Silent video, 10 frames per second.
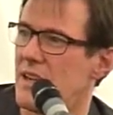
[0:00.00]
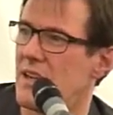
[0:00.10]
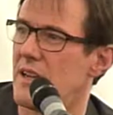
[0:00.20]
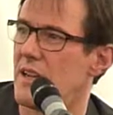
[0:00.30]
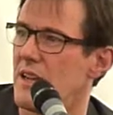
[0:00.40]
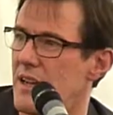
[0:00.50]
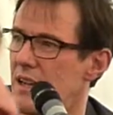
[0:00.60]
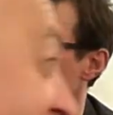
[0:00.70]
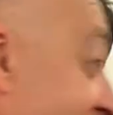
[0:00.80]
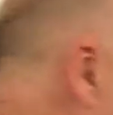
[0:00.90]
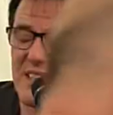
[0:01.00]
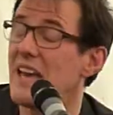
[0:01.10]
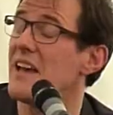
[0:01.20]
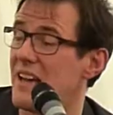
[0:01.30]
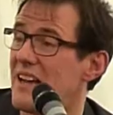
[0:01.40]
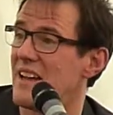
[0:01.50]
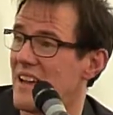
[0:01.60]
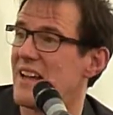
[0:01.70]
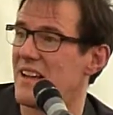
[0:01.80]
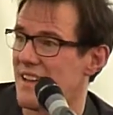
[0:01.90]
and there's only a limited edition
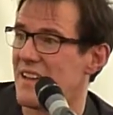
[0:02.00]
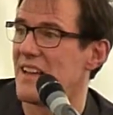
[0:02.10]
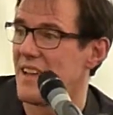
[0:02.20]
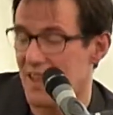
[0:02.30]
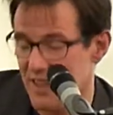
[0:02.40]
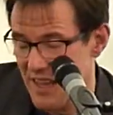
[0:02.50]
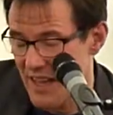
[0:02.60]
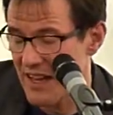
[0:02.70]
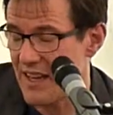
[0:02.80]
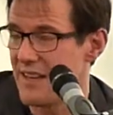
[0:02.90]
of, and